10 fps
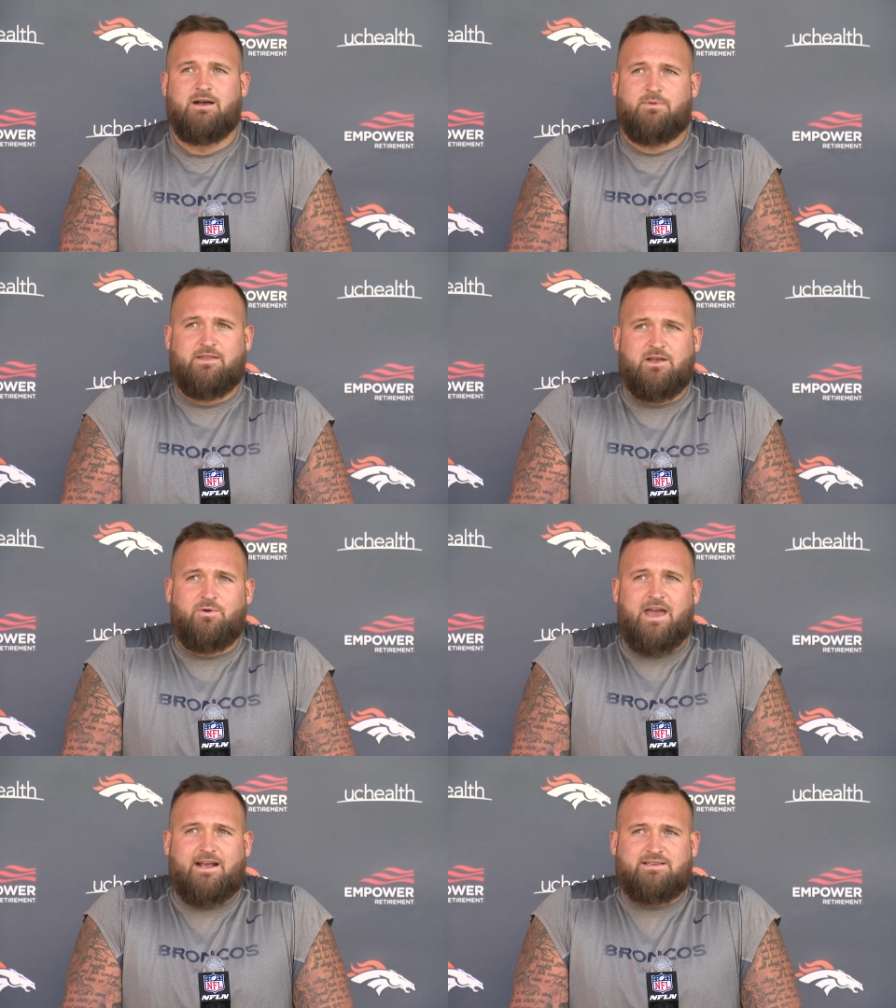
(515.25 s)
But I think
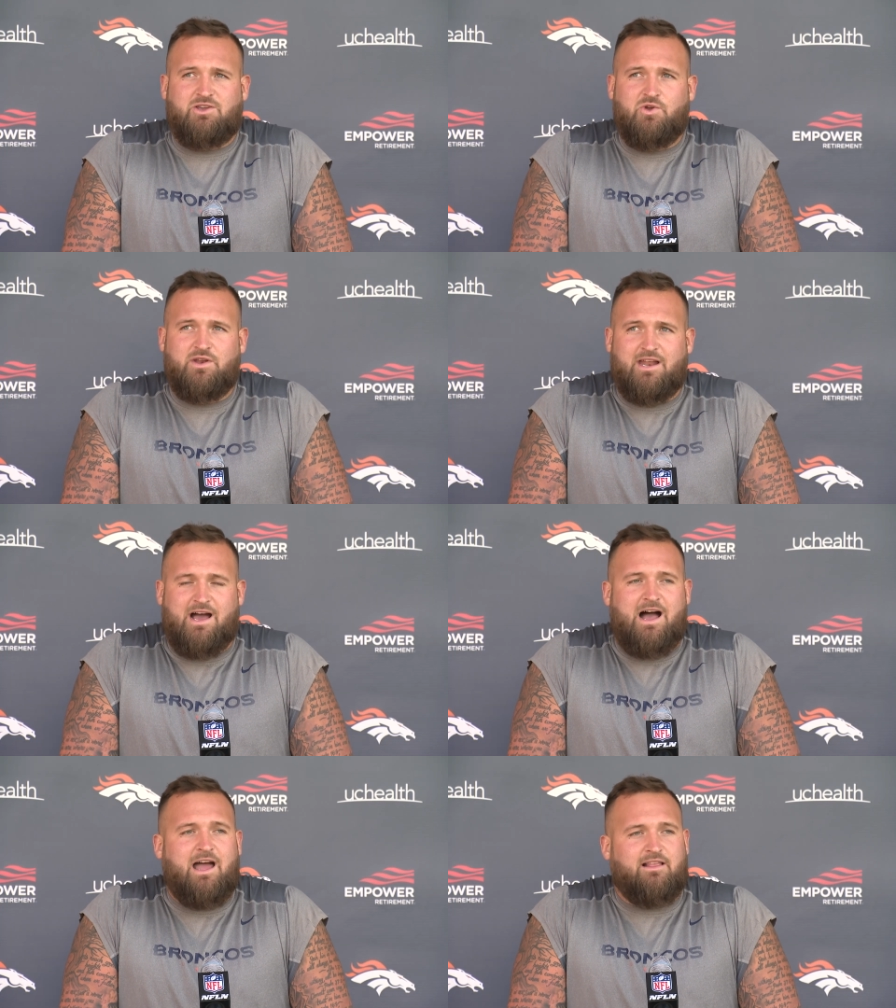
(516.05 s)
we executed at
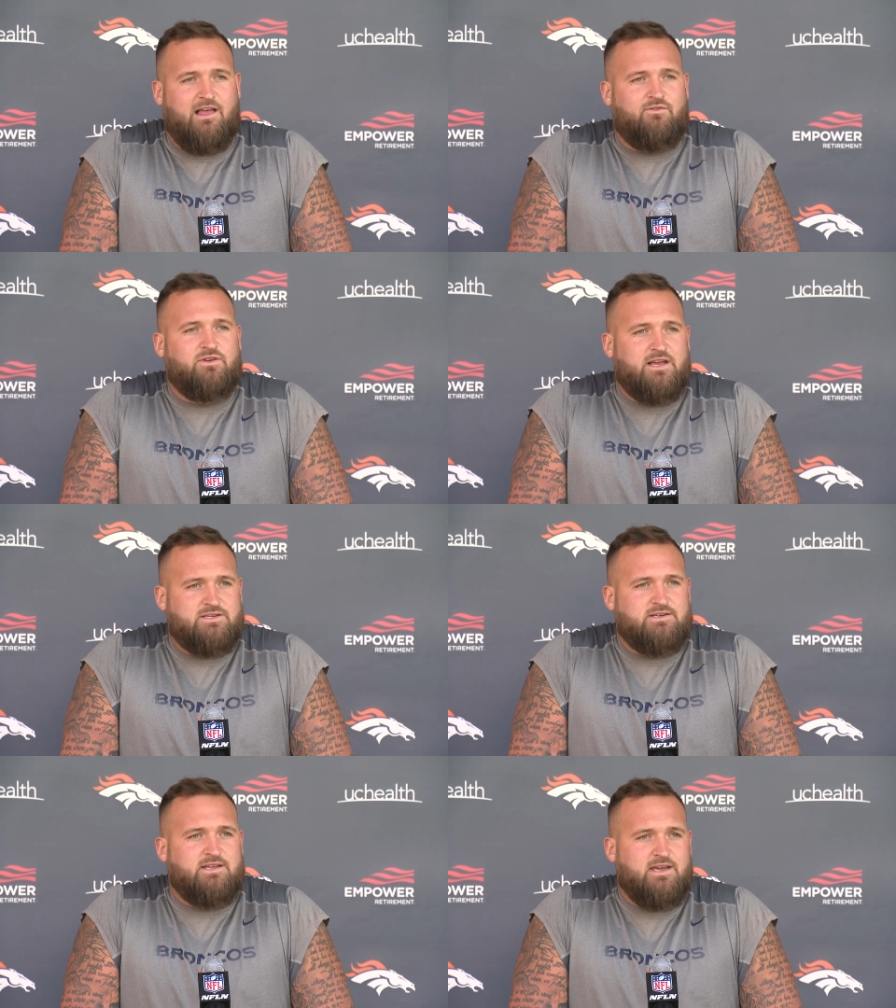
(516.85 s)
a high level
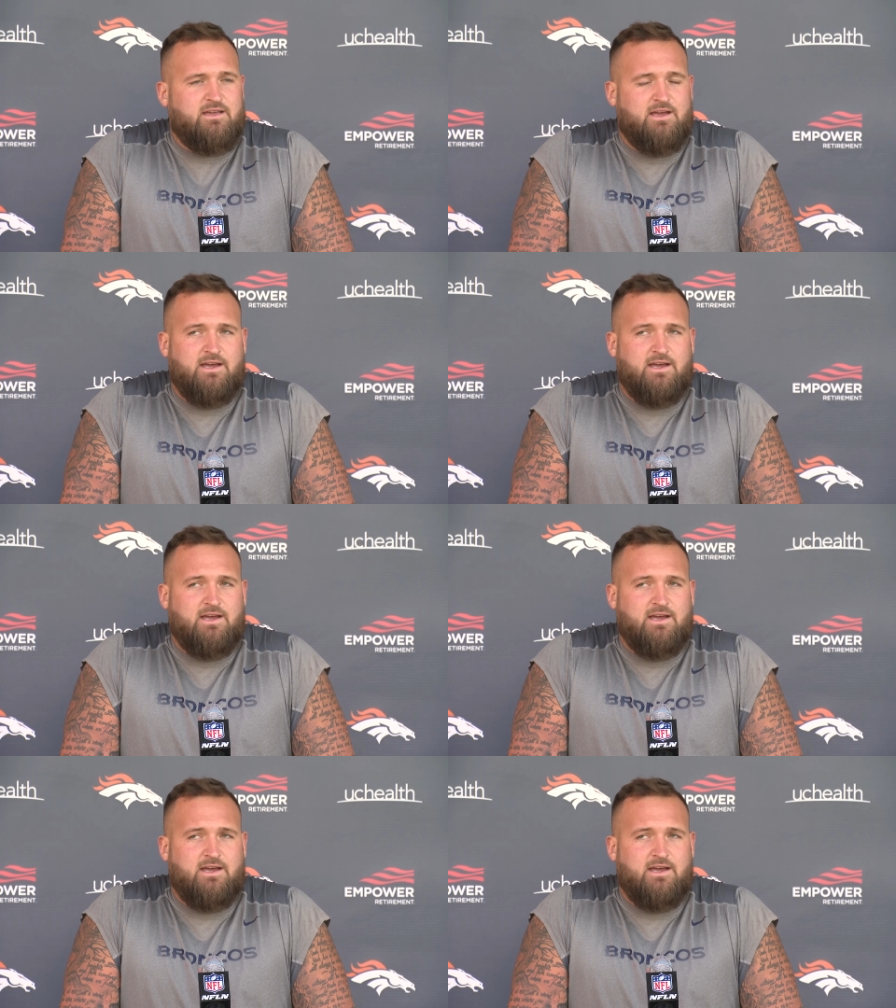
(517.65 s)
yesterday.